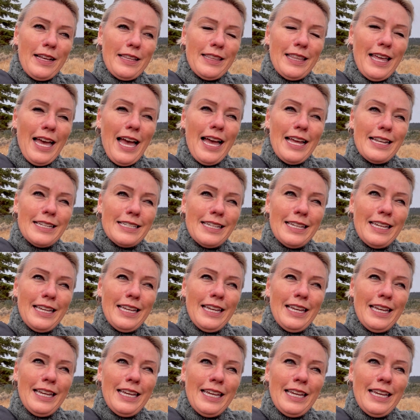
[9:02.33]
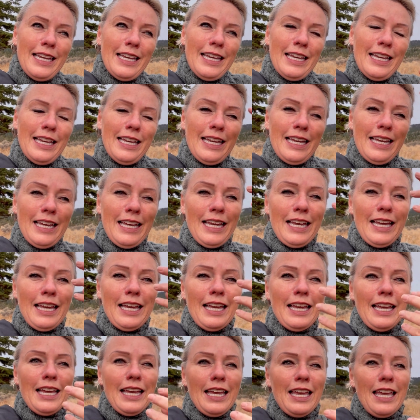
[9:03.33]
that
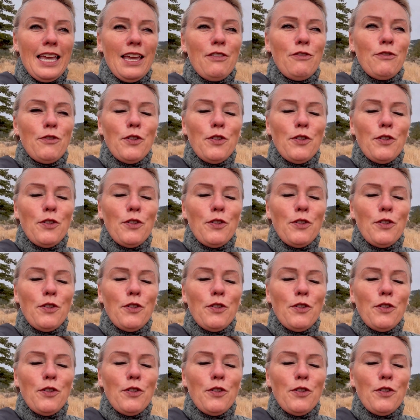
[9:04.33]
if